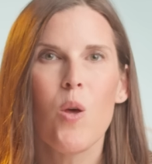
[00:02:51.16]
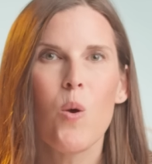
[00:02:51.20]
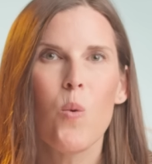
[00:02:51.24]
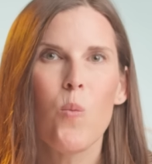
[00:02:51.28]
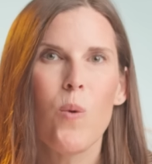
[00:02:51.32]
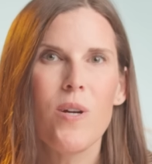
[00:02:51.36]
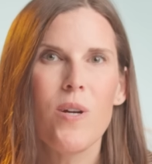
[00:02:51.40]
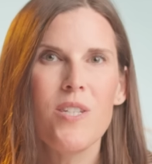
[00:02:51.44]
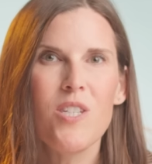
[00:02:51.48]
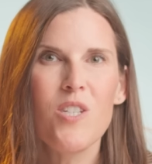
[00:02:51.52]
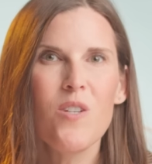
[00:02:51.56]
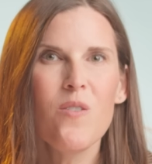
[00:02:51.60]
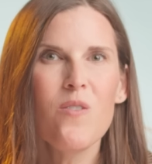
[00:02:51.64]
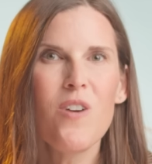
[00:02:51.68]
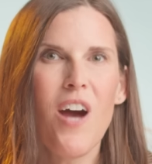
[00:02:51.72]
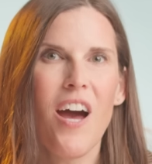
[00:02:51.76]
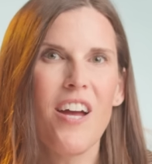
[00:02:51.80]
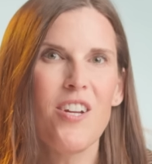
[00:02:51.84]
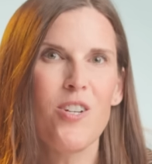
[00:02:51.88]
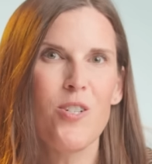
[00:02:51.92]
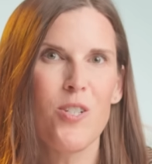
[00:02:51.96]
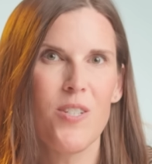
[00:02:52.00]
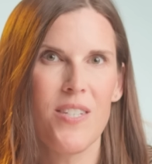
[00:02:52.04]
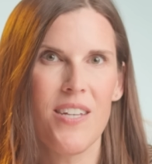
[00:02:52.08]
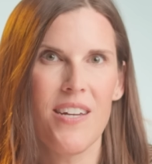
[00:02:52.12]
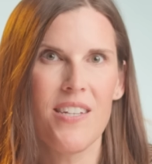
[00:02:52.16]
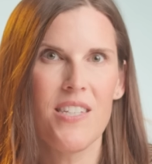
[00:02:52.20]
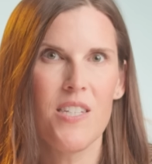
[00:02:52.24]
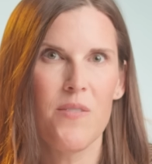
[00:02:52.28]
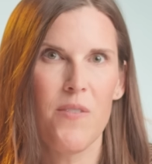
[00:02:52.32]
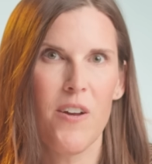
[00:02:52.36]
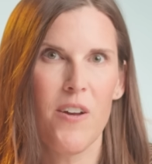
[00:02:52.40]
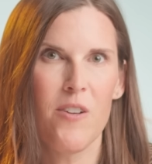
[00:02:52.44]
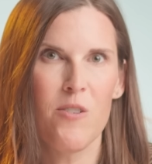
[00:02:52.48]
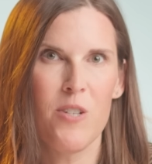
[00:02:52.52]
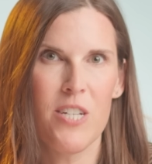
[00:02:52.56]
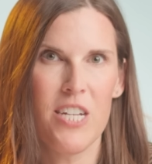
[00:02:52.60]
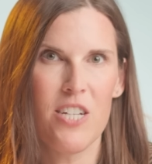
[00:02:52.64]
Once you've got your site's
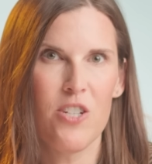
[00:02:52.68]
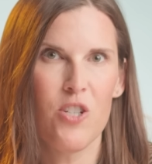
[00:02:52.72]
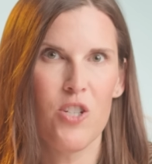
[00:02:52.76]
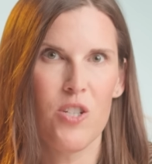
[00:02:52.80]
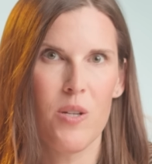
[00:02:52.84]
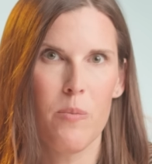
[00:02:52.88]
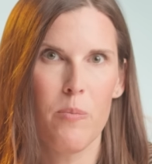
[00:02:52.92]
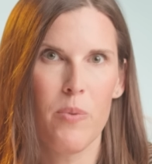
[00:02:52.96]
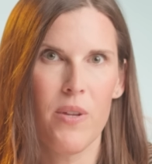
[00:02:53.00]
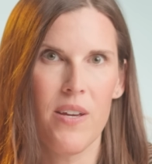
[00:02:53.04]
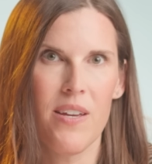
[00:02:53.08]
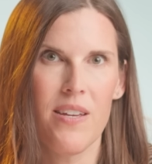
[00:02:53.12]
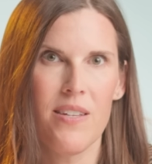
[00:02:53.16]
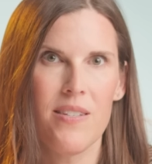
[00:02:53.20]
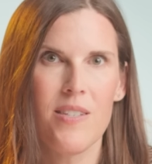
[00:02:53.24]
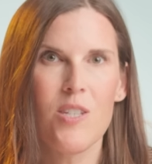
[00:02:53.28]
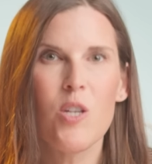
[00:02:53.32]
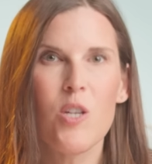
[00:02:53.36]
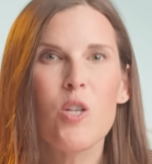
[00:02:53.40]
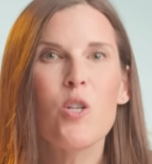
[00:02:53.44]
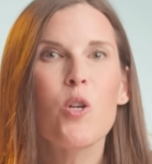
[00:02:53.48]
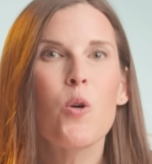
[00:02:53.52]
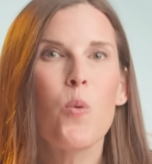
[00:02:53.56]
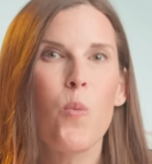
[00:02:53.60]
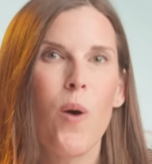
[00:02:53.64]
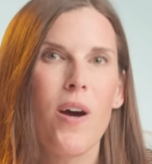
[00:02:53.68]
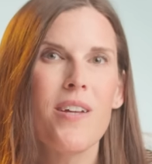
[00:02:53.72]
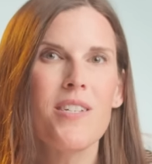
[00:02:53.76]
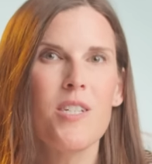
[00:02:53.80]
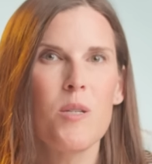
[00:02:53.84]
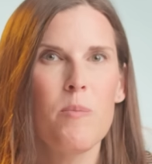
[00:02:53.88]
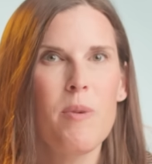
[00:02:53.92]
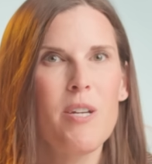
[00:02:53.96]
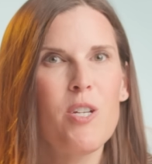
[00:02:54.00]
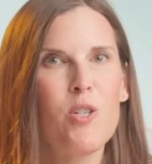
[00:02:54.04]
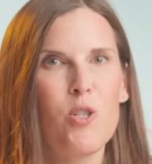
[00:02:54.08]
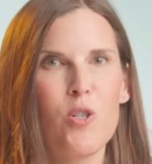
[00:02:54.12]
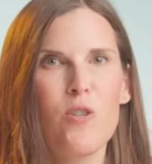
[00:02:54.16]
foundation in place, you'll want
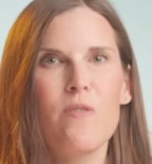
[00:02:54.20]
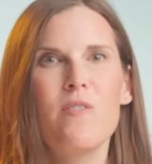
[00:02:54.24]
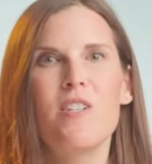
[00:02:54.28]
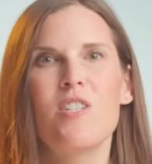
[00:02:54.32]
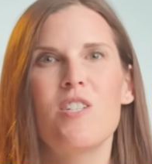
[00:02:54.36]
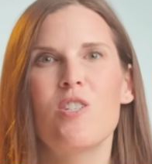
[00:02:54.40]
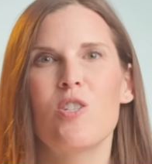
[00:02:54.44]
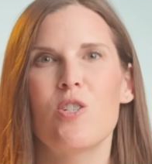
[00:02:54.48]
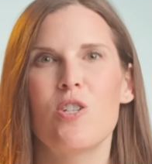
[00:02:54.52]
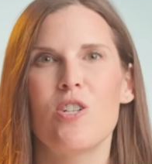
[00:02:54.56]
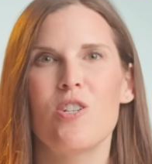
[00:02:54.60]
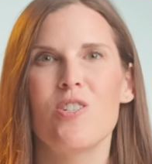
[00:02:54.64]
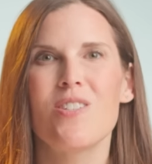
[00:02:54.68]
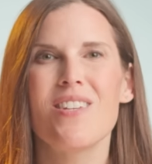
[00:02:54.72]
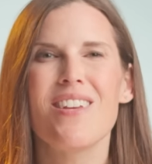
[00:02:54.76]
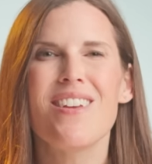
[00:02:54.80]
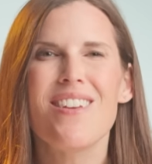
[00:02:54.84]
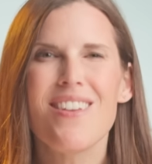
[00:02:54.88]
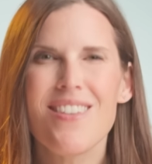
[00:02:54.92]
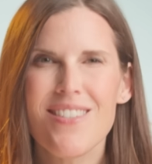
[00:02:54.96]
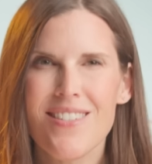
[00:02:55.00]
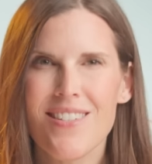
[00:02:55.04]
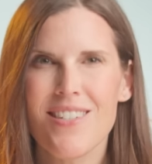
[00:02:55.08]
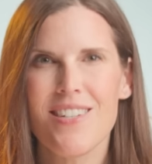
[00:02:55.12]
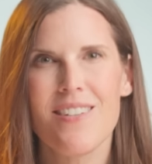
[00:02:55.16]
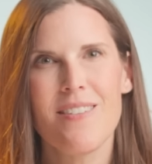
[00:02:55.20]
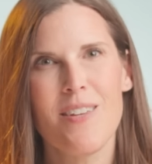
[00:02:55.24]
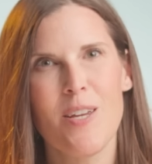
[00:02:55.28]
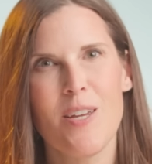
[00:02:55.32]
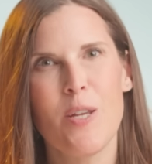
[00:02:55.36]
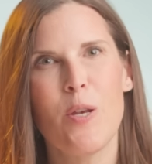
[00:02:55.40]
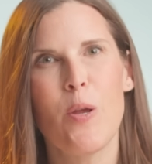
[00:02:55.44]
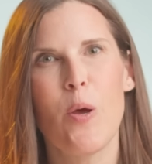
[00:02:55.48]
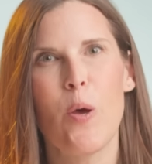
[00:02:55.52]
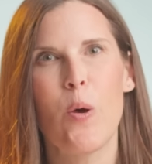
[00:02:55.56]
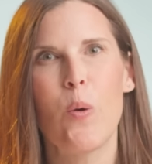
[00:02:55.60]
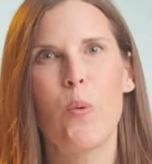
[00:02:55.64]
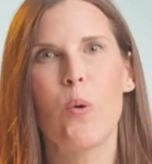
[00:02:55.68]
to make sure visitors instantly
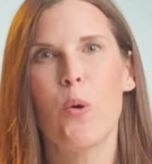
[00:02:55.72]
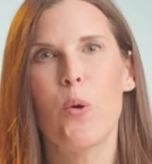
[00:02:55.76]
know